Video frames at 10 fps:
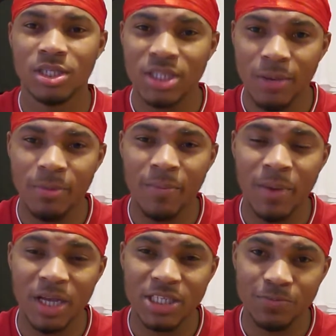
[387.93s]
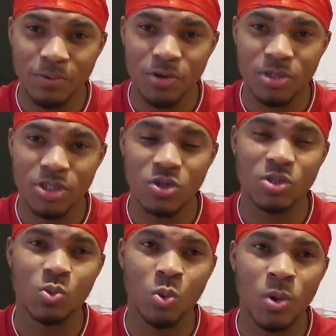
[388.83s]
Tottenham and Spurs
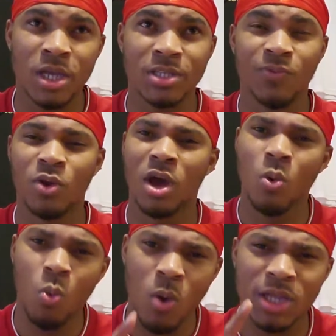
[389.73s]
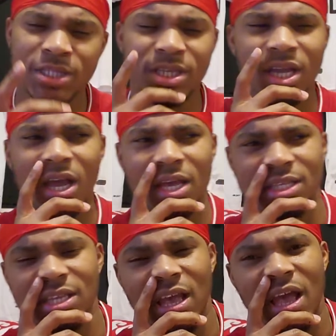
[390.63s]
just wasteful. And one thing,
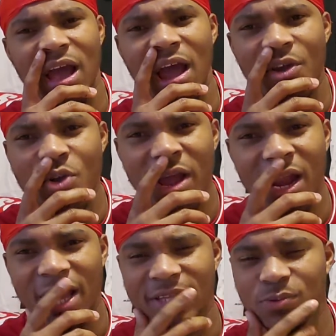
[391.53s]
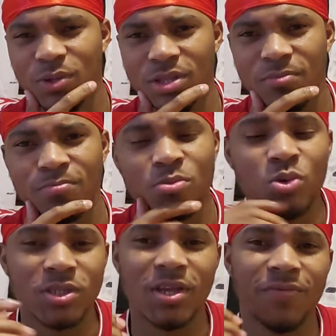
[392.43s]
guys, I realize with
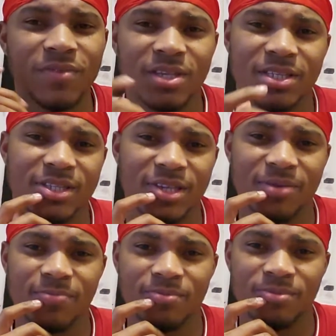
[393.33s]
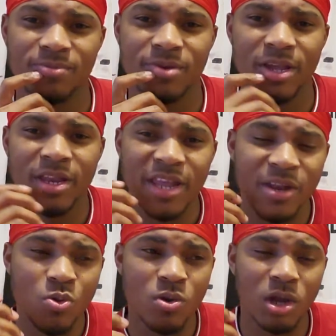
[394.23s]
most of these teams, they
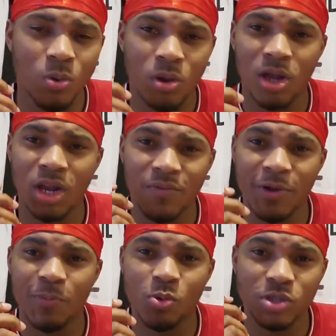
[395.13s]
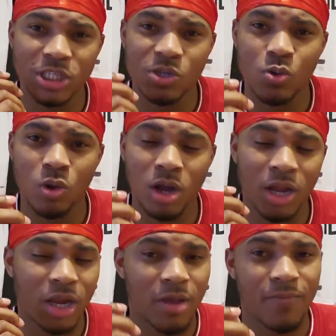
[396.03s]
do not want Liverpool to score
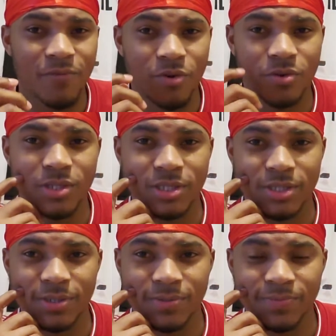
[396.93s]
on them first.